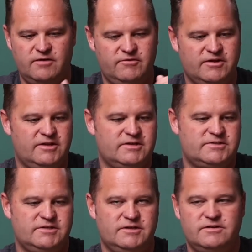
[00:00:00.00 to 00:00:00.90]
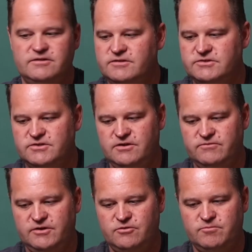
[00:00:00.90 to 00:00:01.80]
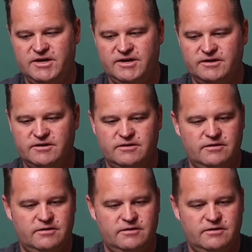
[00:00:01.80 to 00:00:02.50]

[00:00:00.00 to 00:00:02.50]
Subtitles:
I've got that set, and so now if I go back,